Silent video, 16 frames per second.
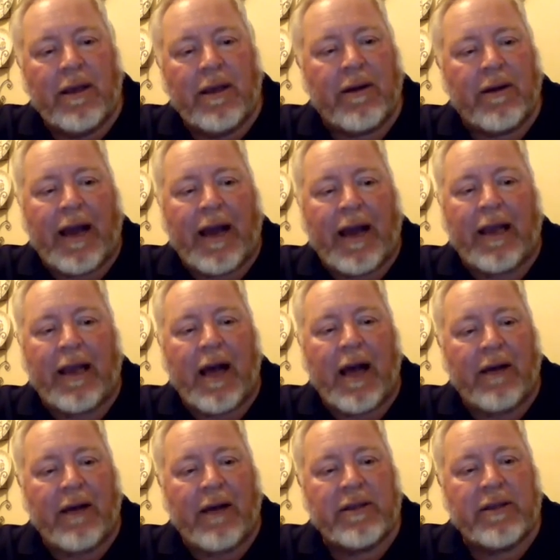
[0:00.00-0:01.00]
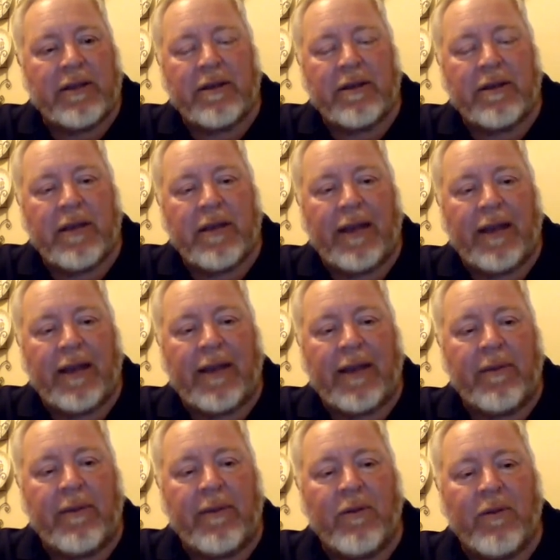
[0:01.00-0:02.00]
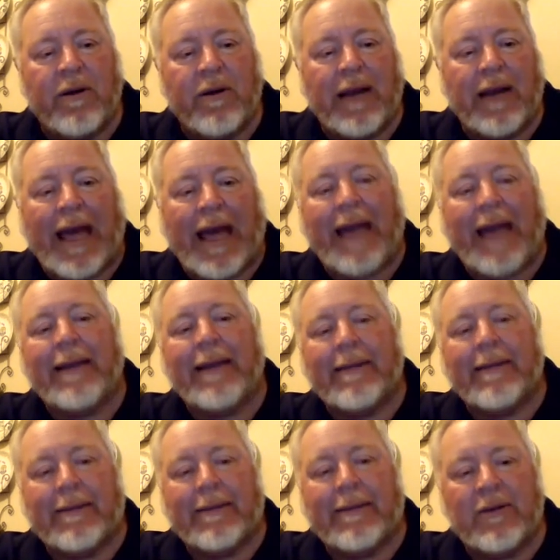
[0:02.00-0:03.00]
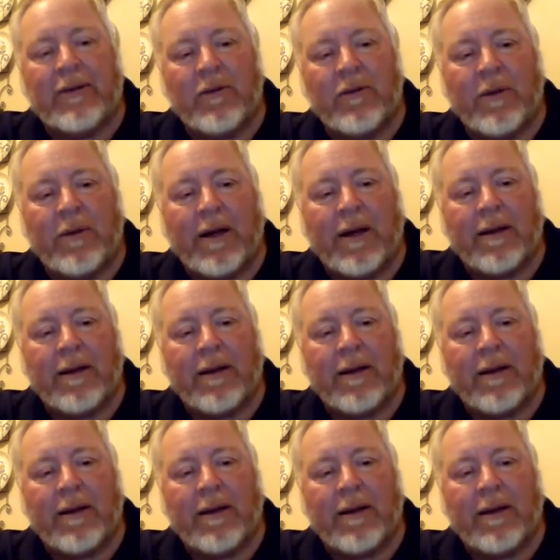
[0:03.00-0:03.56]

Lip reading: their ag college in their state, they'd be more than glad to